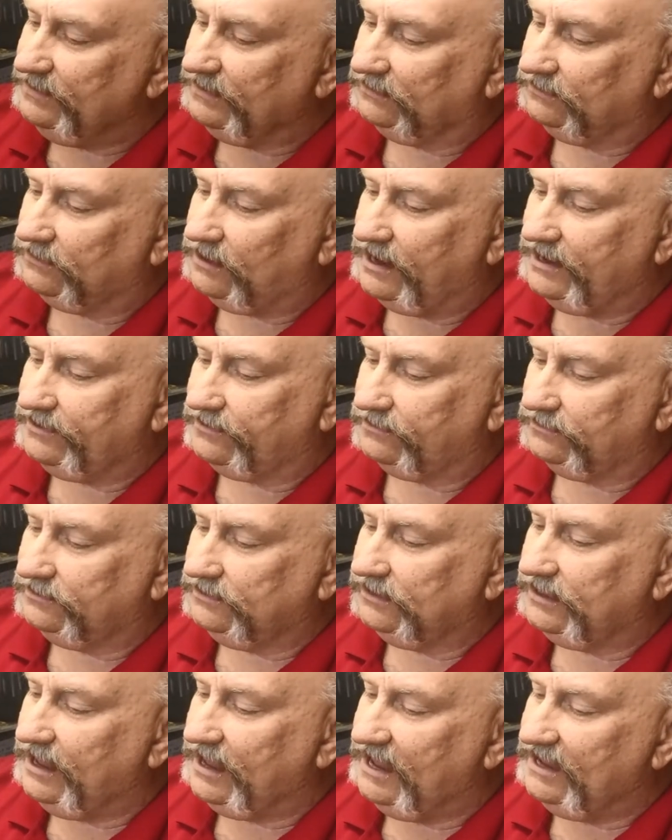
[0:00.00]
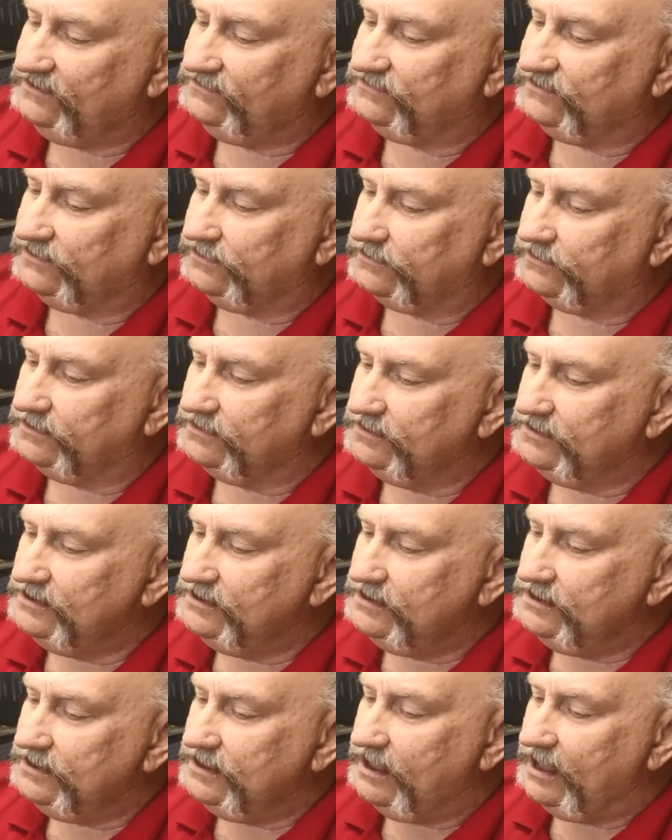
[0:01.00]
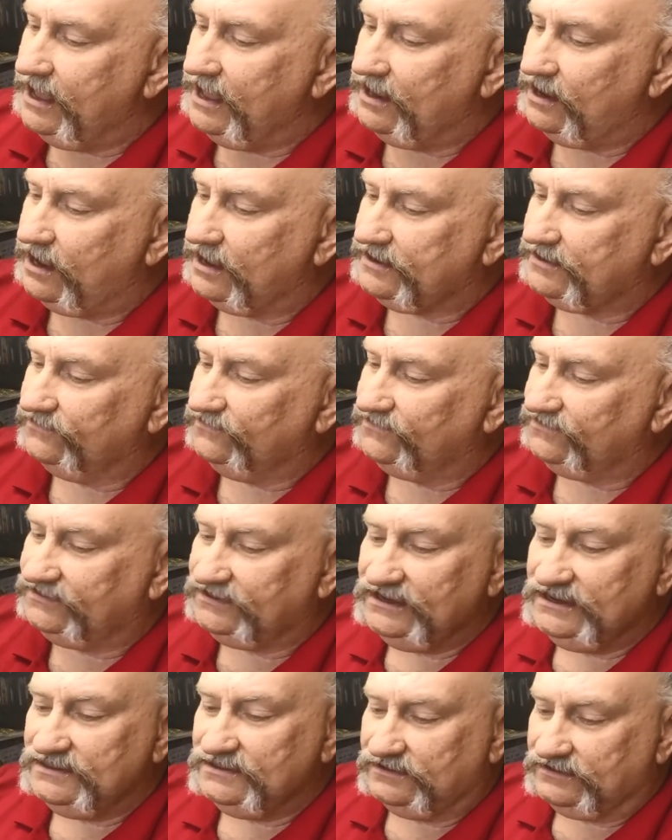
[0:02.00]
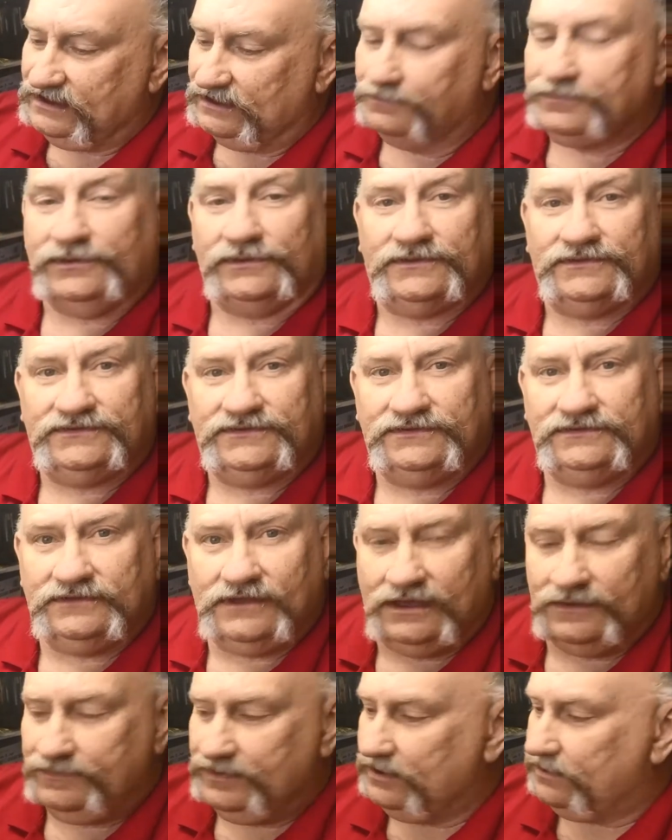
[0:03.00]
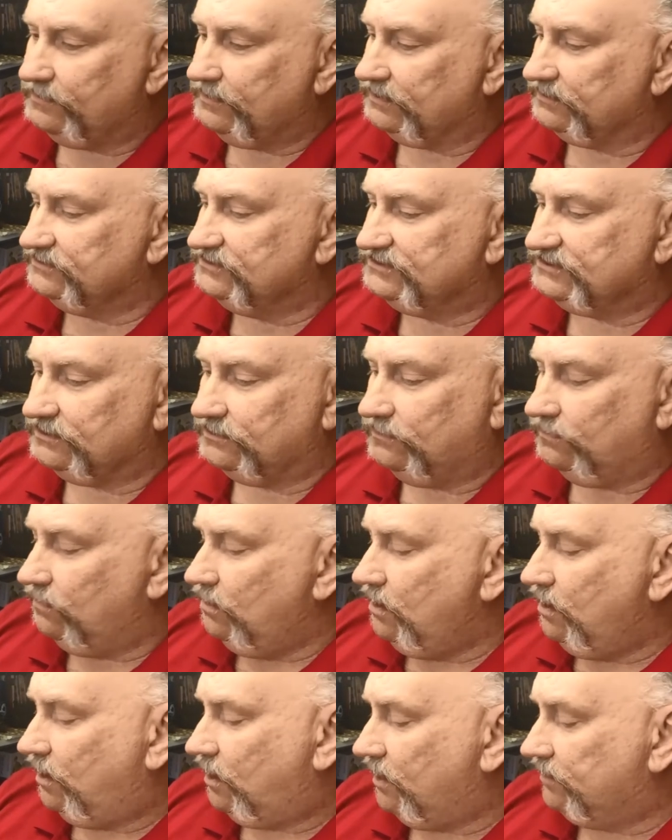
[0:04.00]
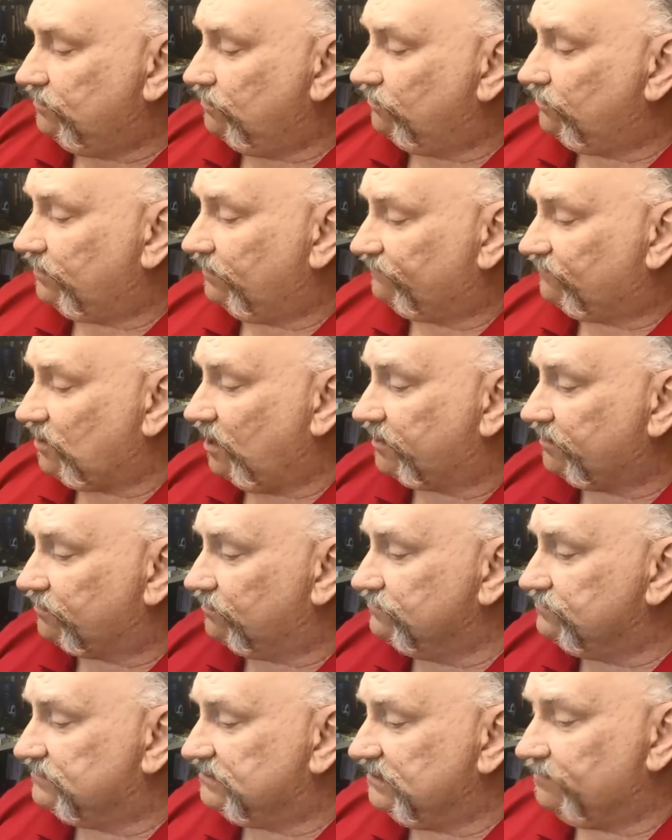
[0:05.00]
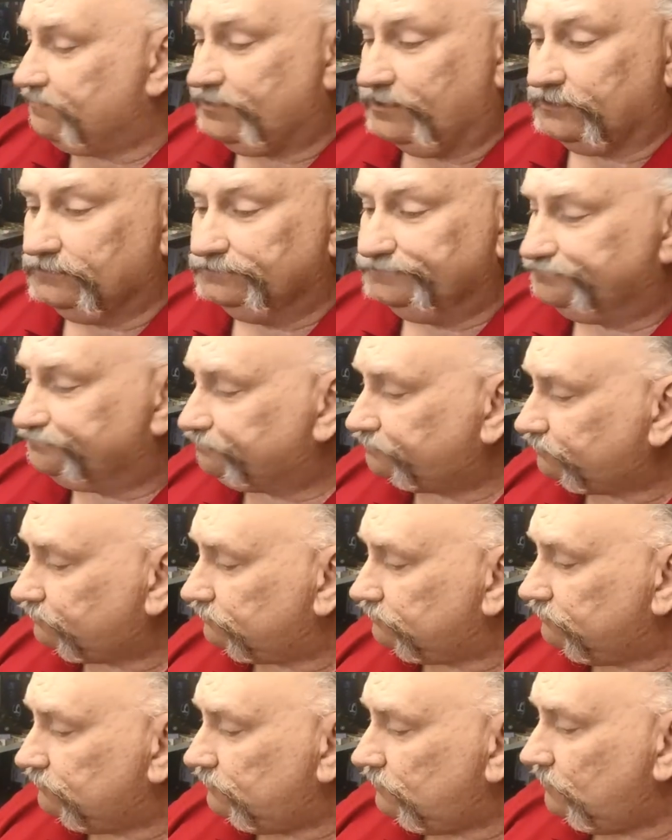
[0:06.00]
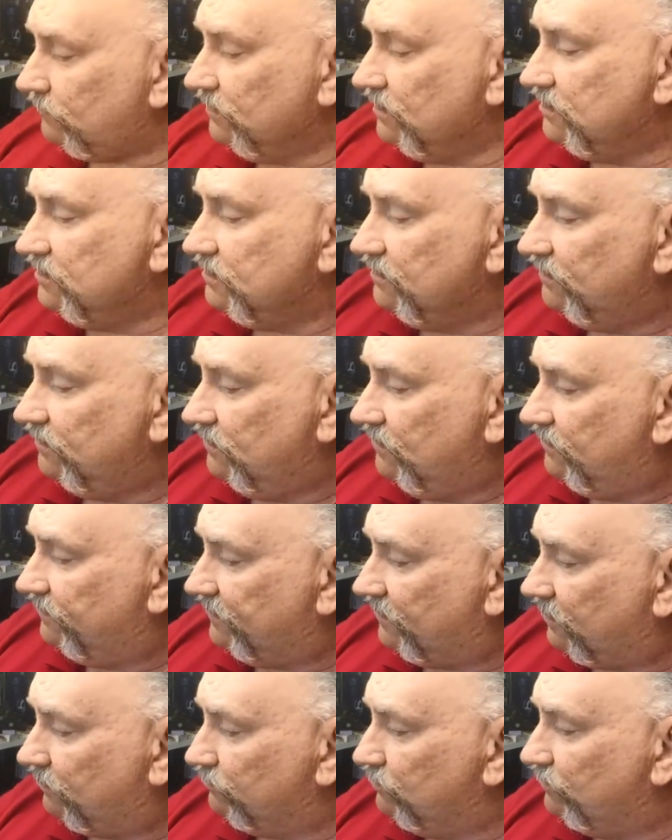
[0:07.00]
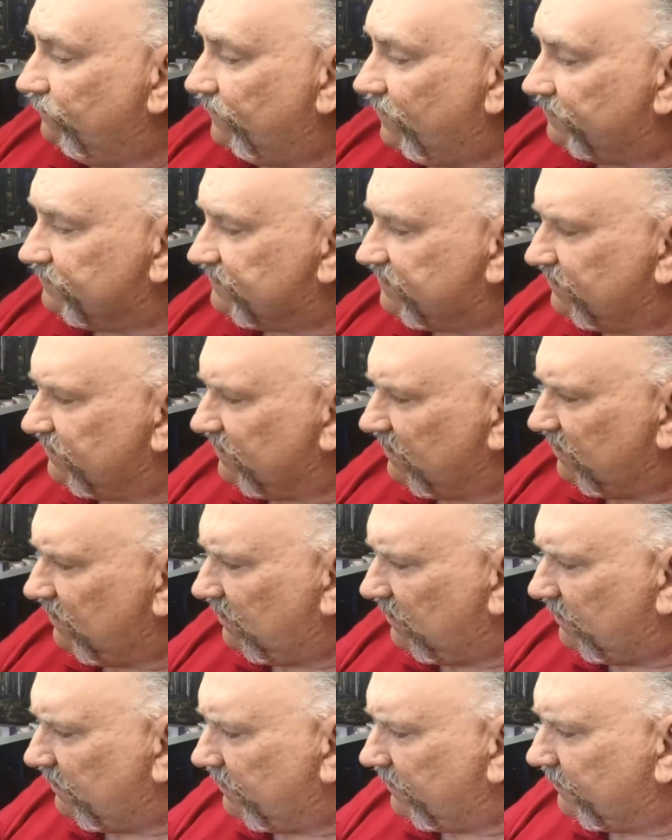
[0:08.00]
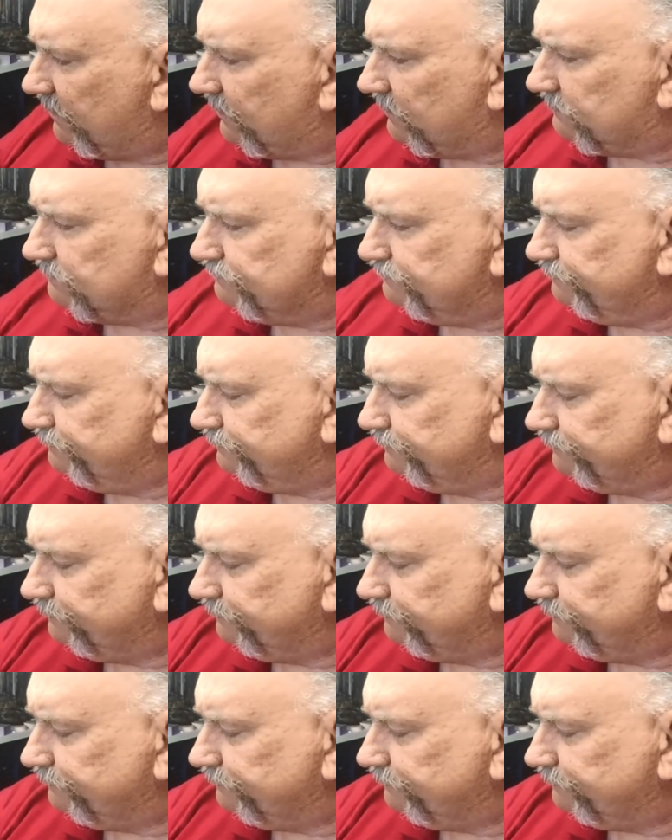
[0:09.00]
bit lighter, a little hazier, and I can see the dimples appearing. So I know that I've got to go deeper. Then I'll move up to the, um,